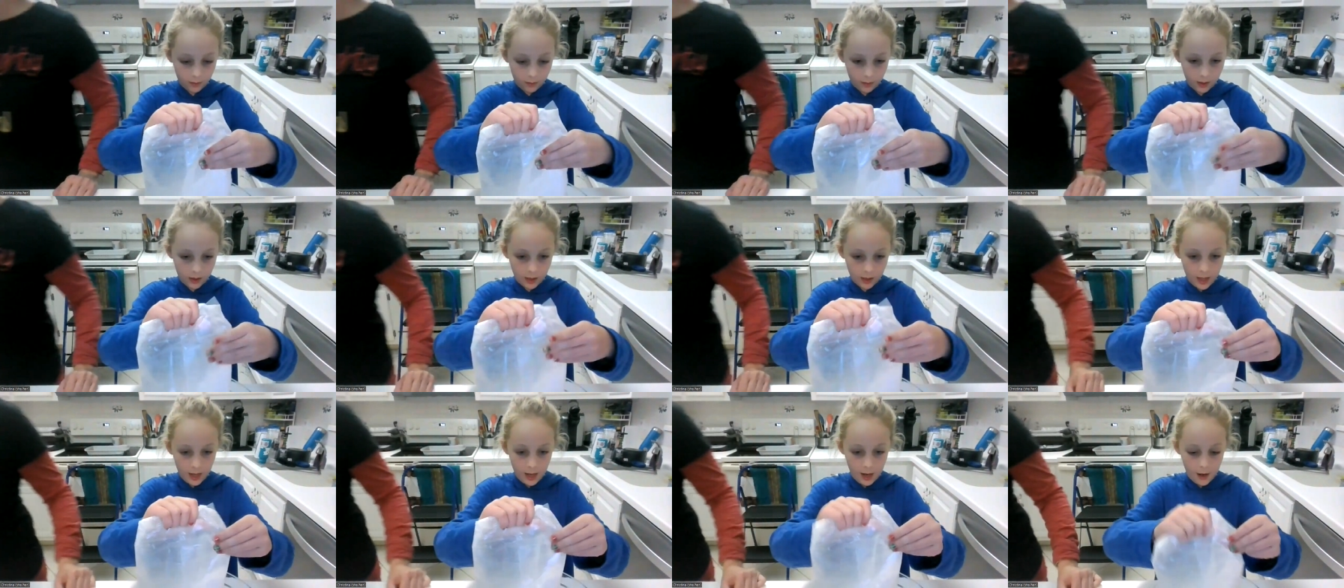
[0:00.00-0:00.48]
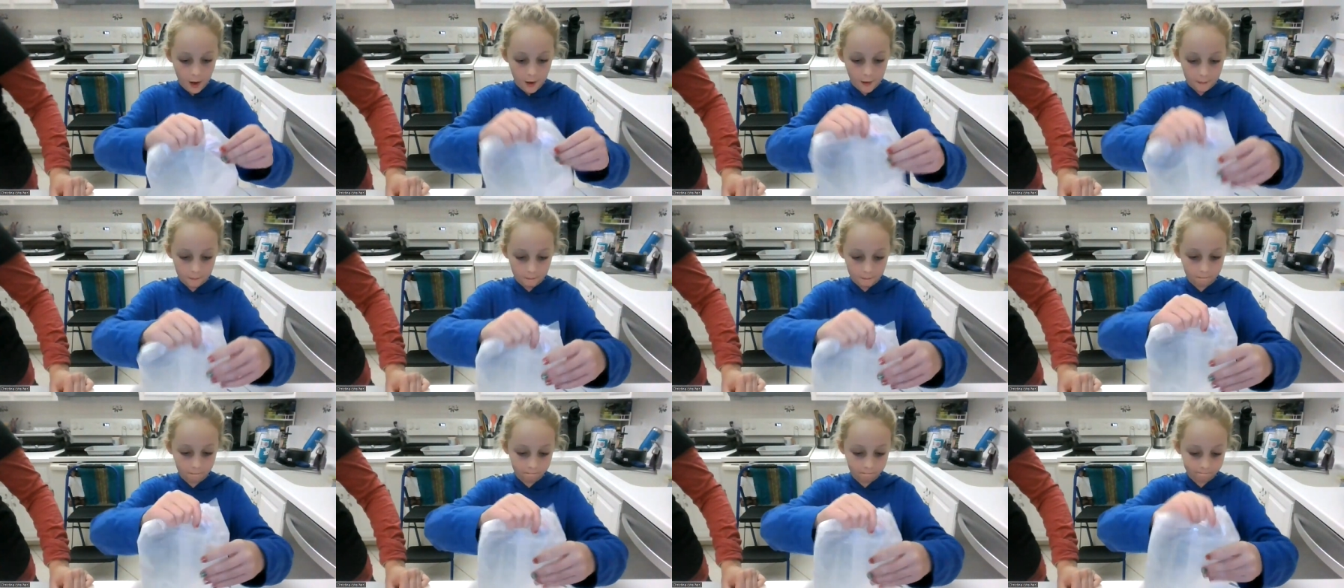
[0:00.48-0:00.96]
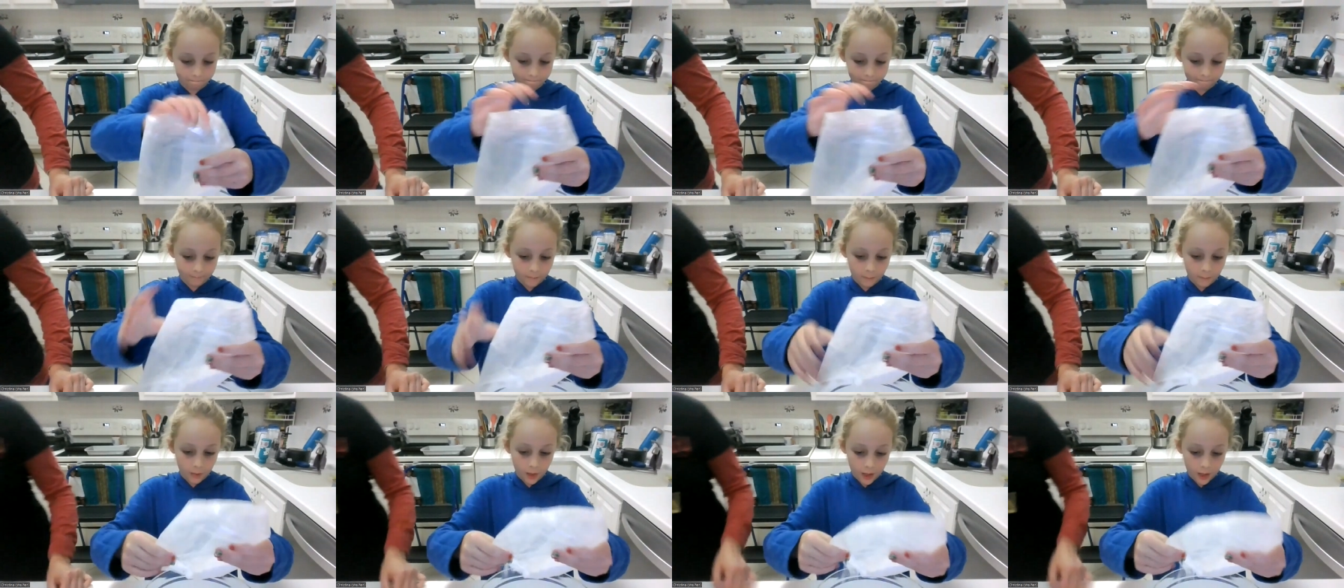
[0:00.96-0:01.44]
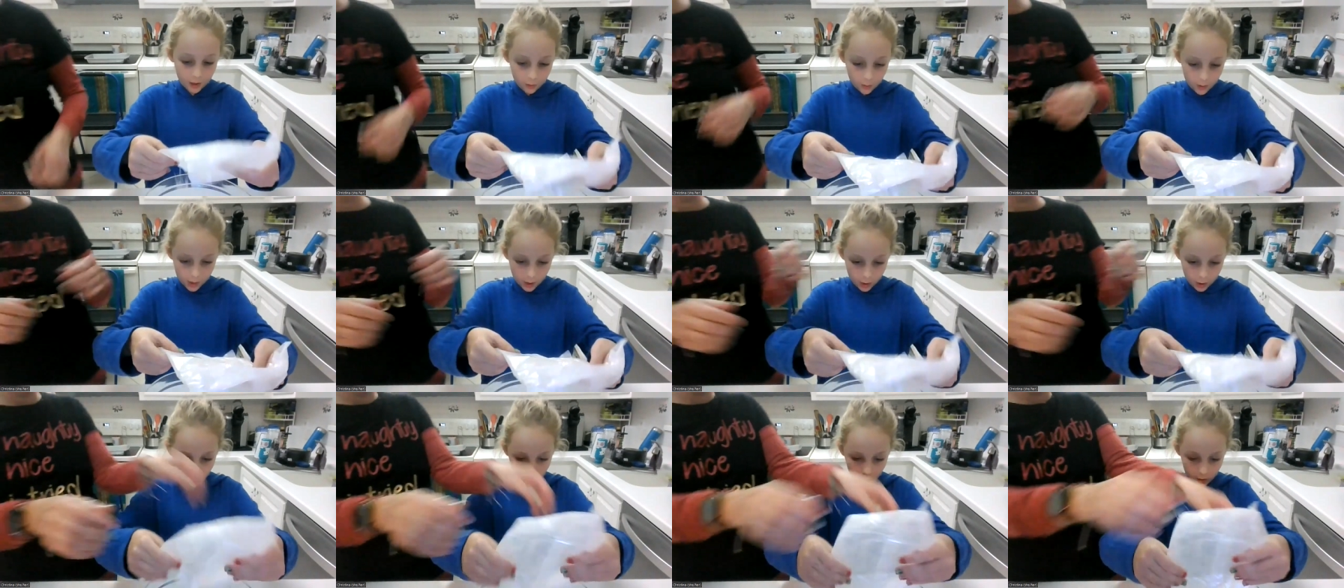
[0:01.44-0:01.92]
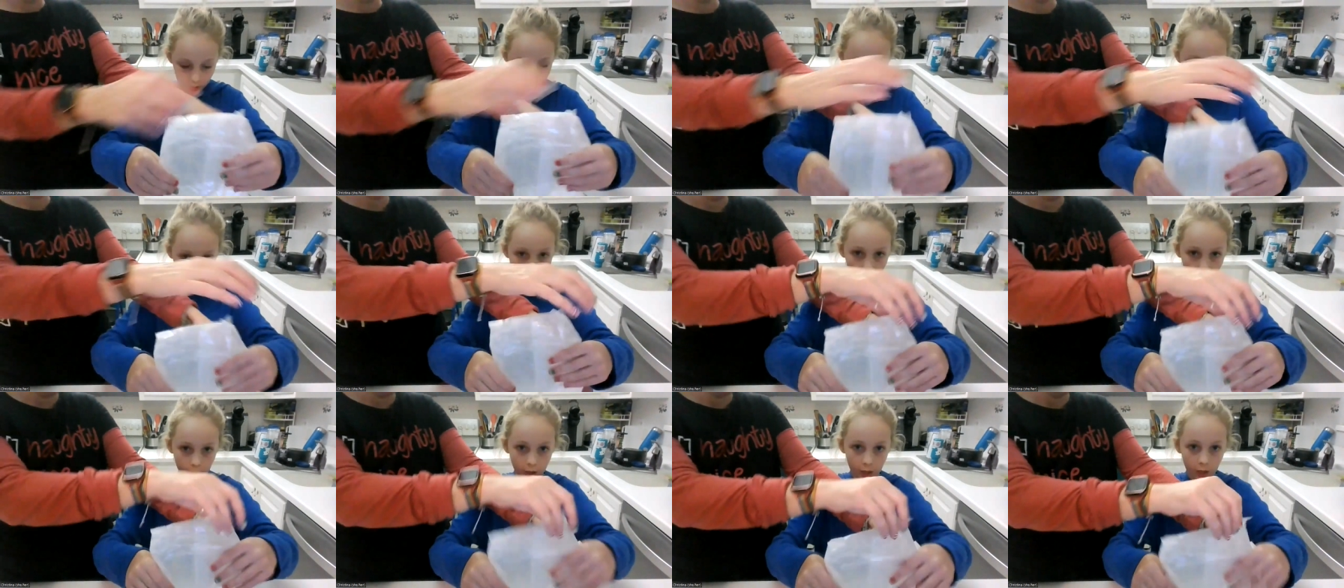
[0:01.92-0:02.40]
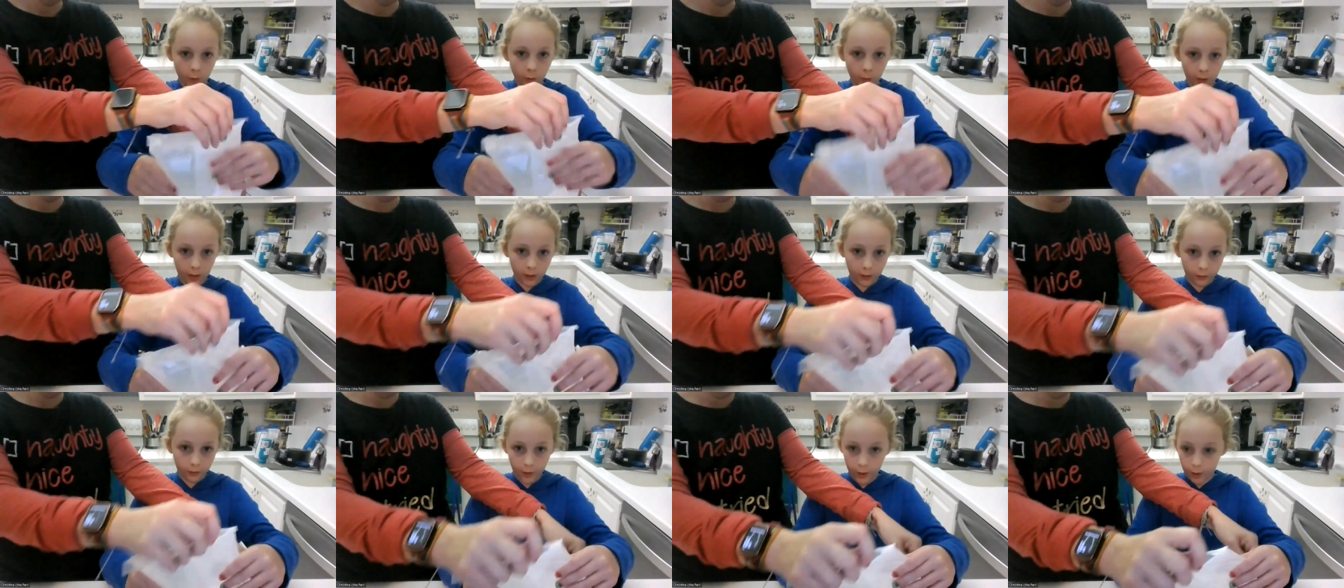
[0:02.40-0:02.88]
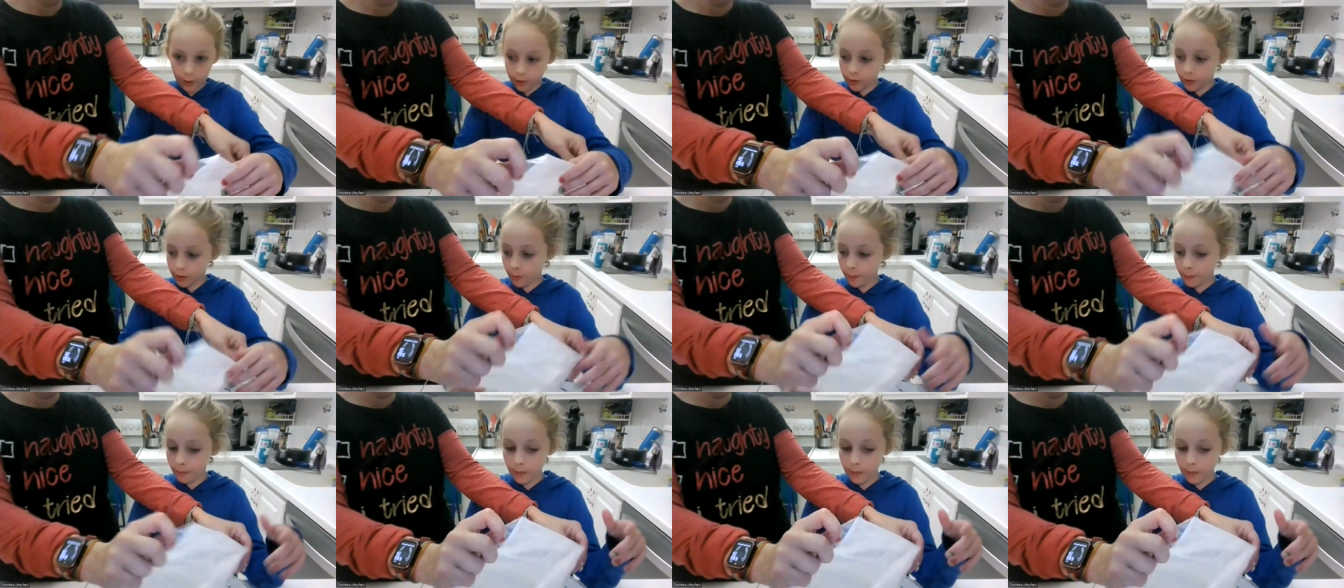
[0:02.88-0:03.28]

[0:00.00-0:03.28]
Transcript: Yeah. Because it was the only yellow cake you could find.